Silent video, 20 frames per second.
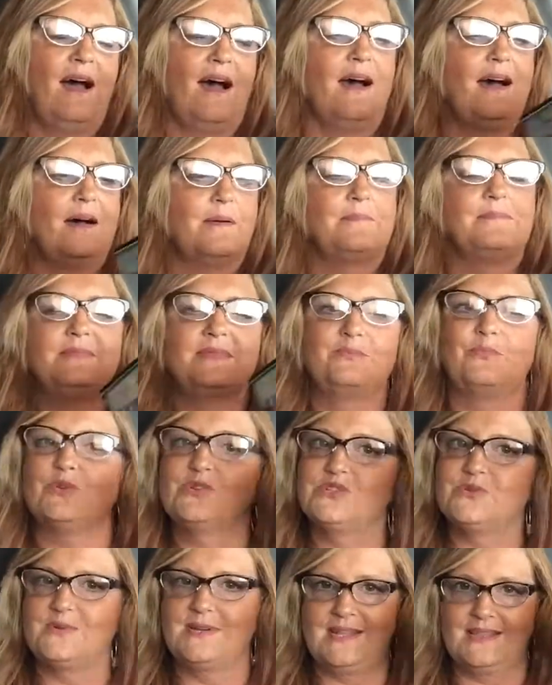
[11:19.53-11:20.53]
um, we're
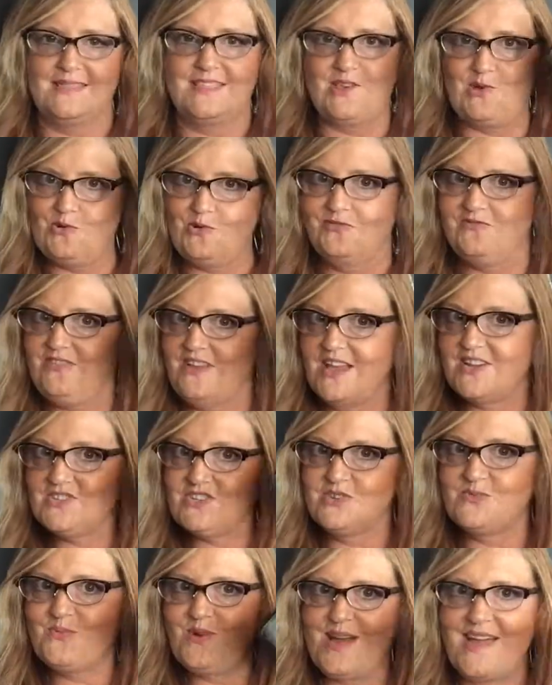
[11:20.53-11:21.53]
doing it the
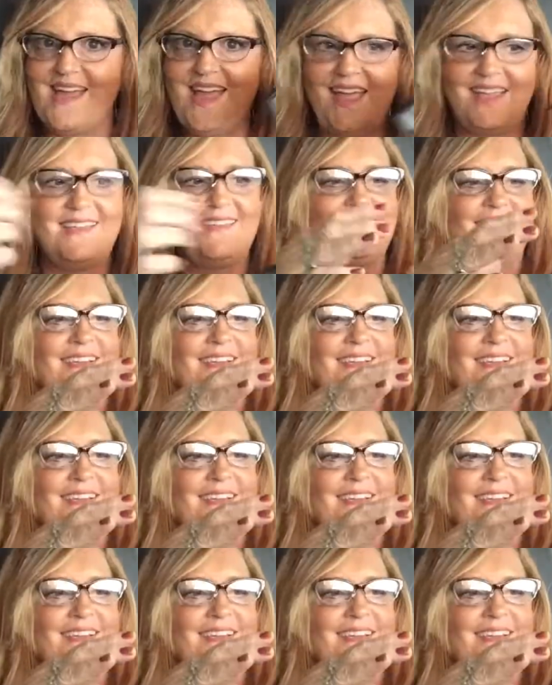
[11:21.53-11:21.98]
old-fashioned way.